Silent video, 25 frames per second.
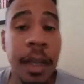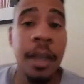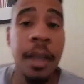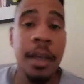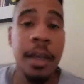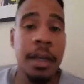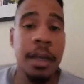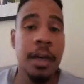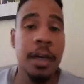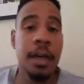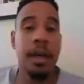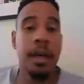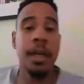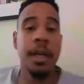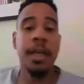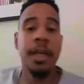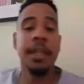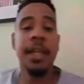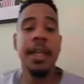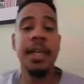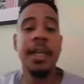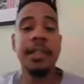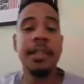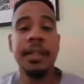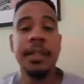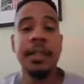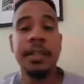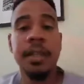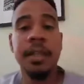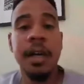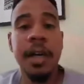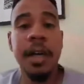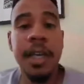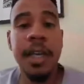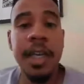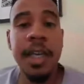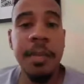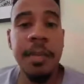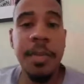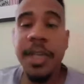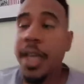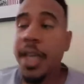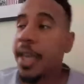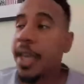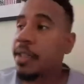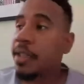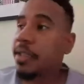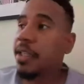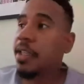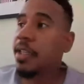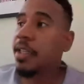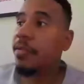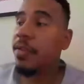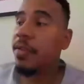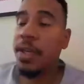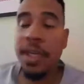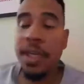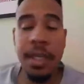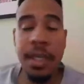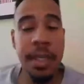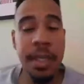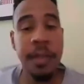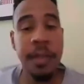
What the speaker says: unless it's NBA TV